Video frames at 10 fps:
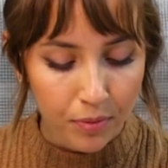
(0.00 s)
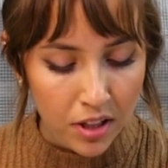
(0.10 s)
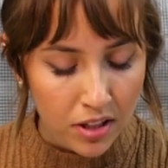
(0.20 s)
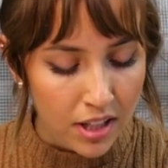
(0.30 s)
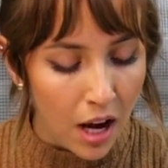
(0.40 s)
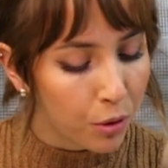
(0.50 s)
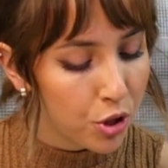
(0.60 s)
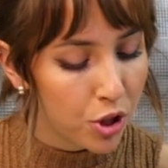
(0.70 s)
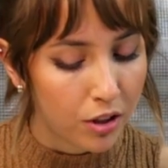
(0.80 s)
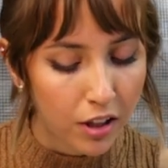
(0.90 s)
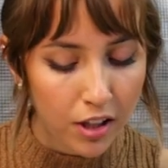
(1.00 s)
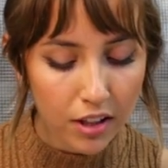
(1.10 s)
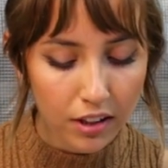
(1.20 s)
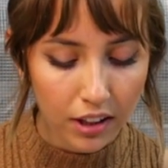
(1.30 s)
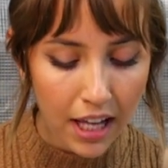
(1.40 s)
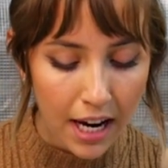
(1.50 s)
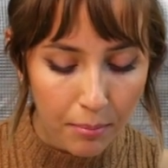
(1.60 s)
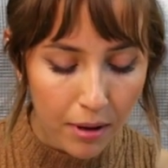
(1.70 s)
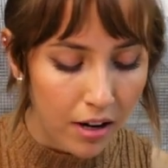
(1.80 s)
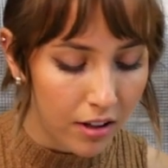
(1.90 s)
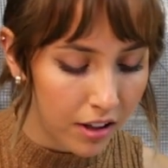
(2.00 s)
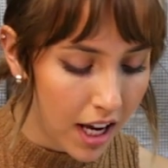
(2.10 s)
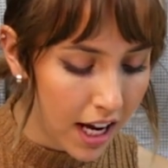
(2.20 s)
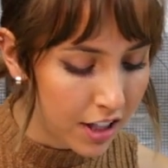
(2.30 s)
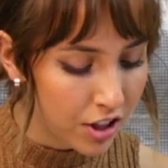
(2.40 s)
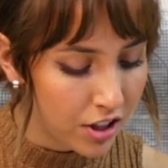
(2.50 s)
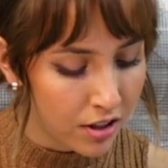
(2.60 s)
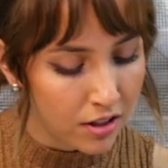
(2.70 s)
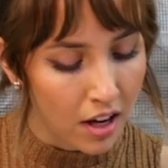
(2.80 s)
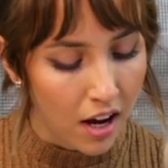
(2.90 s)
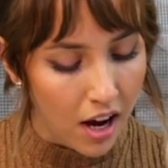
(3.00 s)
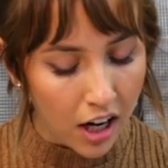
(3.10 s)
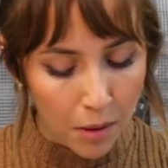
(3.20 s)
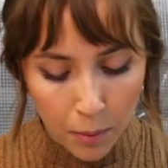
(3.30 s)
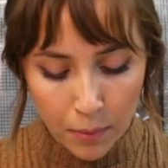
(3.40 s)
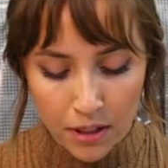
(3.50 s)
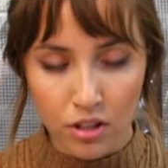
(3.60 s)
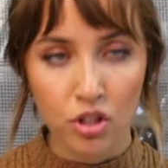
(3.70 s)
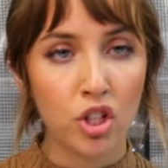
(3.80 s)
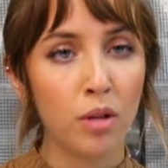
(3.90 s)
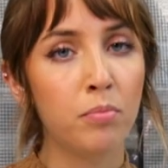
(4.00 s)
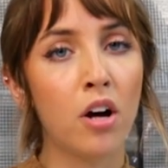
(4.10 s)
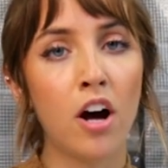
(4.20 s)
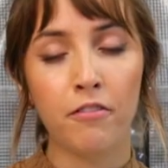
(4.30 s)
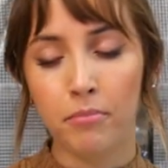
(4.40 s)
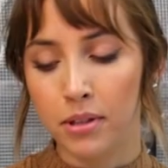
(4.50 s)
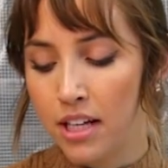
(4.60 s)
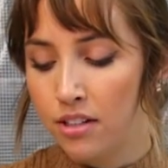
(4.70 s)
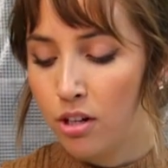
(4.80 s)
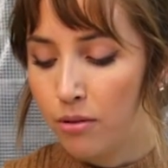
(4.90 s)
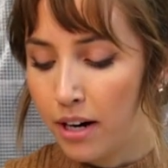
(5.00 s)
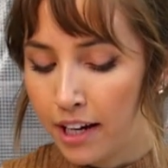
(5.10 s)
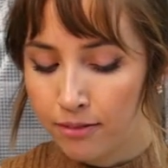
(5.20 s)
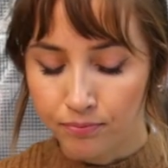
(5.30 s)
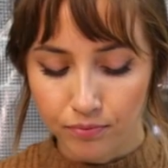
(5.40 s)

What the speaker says: This is how it should look, light brown on the edges, a couple pieces chipped off, but that's all right.